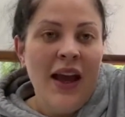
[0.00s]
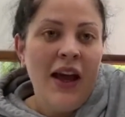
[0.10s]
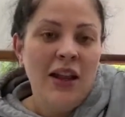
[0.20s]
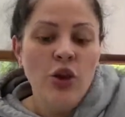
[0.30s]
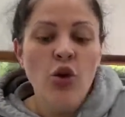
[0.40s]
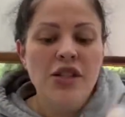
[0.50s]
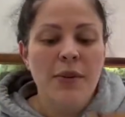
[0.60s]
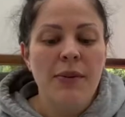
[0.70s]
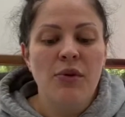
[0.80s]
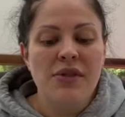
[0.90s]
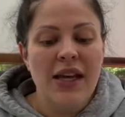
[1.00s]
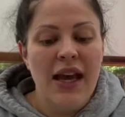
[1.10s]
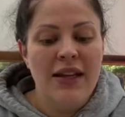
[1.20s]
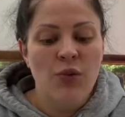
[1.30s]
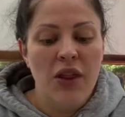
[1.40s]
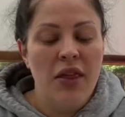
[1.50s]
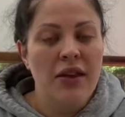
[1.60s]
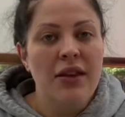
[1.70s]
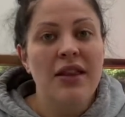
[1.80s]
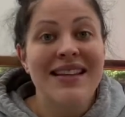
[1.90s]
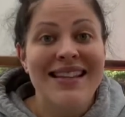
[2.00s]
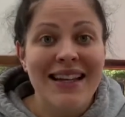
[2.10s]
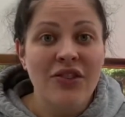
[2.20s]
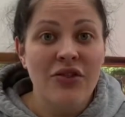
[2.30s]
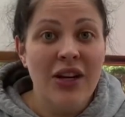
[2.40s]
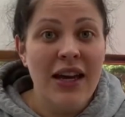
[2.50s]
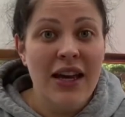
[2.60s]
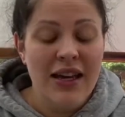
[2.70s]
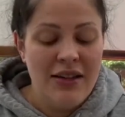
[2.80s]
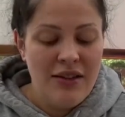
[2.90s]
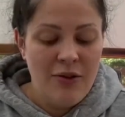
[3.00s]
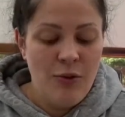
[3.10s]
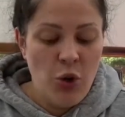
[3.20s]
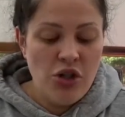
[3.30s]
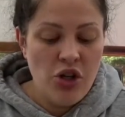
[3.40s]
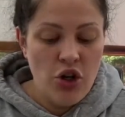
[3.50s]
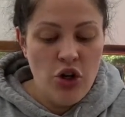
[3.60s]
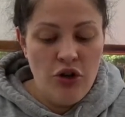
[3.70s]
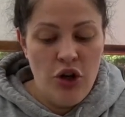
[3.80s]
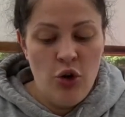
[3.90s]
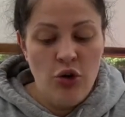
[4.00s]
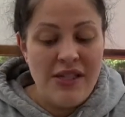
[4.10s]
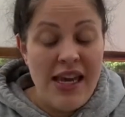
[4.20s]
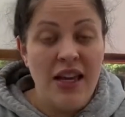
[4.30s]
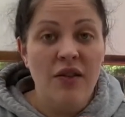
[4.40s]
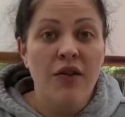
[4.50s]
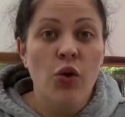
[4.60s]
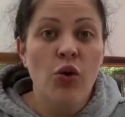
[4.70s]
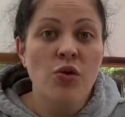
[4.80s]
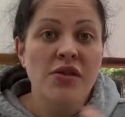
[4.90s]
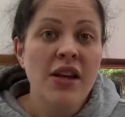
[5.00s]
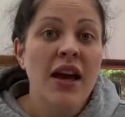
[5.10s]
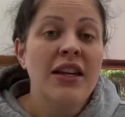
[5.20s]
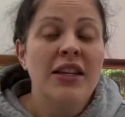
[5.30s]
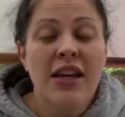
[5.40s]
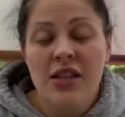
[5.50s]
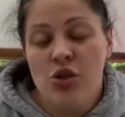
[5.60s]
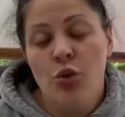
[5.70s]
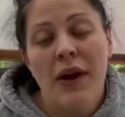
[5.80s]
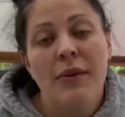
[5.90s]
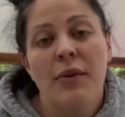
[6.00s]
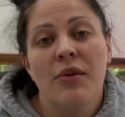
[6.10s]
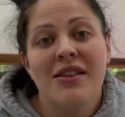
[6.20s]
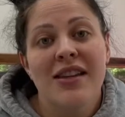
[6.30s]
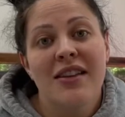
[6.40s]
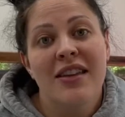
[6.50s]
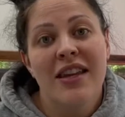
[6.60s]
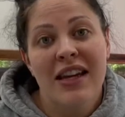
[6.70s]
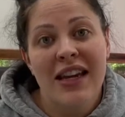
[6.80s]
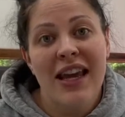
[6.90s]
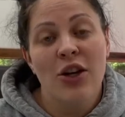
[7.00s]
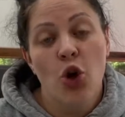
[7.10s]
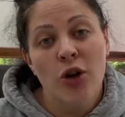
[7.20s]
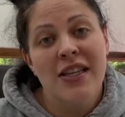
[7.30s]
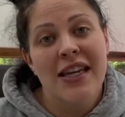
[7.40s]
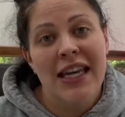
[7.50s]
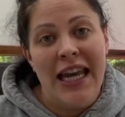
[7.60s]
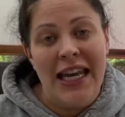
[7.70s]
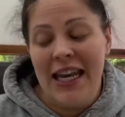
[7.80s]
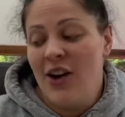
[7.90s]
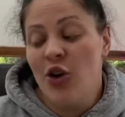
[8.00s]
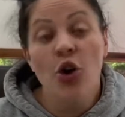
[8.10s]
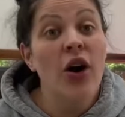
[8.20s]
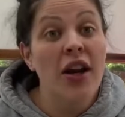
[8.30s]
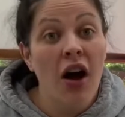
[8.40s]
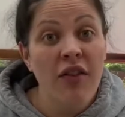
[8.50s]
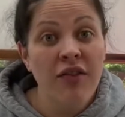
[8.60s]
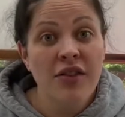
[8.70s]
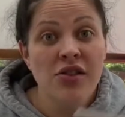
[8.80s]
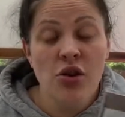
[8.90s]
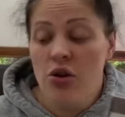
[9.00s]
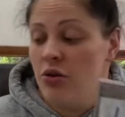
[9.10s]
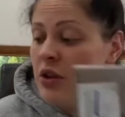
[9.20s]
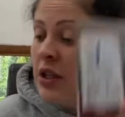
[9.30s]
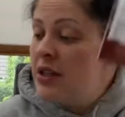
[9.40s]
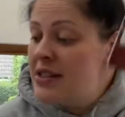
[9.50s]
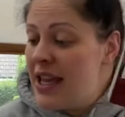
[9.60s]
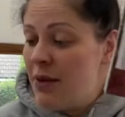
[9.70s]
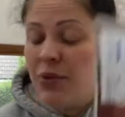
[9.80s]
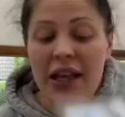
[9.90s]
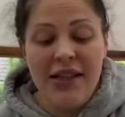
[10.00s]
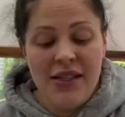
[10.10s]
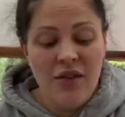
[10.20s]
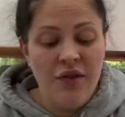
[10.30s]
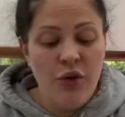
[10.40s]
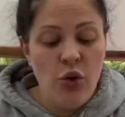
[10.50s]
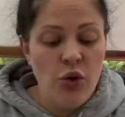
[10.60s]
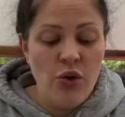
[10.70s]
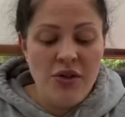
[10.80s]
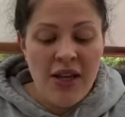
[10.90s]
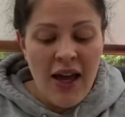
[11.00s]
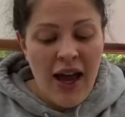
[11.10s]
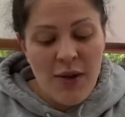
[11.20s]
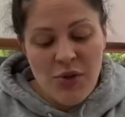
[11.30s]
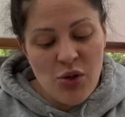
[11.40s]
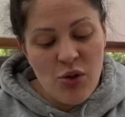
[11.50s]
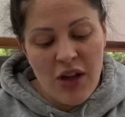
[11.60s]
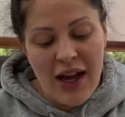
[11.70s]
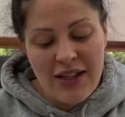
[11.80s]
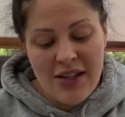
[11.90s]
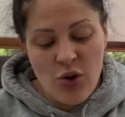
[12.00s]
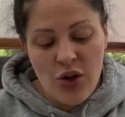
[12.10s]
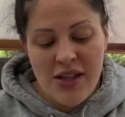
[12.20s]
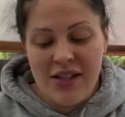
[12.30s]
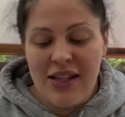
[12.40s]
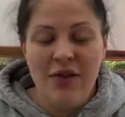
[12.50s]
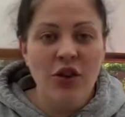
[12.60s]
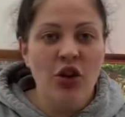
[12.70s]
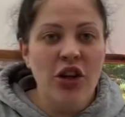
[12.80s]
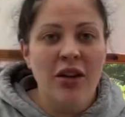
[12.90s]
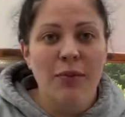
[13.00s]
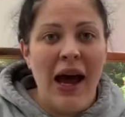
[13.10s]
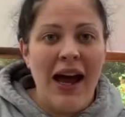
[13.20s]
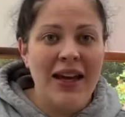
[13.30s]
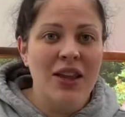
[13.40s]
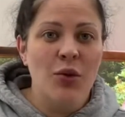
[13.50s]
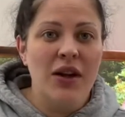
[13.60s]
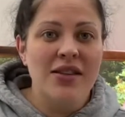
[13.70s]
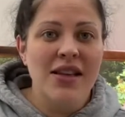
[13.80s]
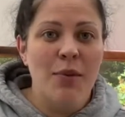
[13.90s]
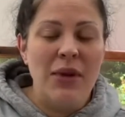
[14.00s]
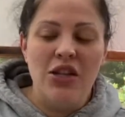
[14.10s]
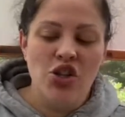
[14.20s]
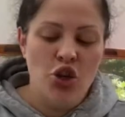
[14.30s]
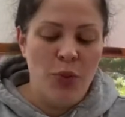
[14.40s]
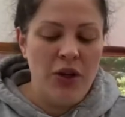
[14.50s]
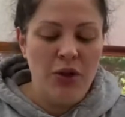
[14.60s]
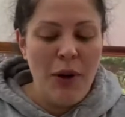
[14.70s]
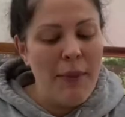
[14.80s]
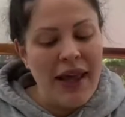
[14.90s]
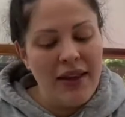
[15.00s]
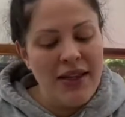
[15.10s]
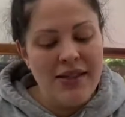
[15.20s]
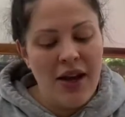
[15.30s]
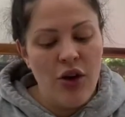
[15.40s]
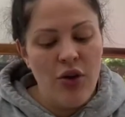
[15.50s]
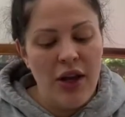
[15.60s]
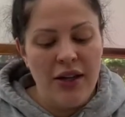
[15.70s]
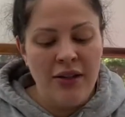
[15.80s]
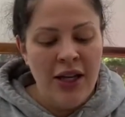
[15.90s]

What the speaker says: loads of people said one thing that they didn't regret was, taking photos. You get so many people that say they regret not taking any or not enough. So take plenty of photos. I'm so glad, because honestly, even looking back at the ones that I'm being stupid or my belly's out and,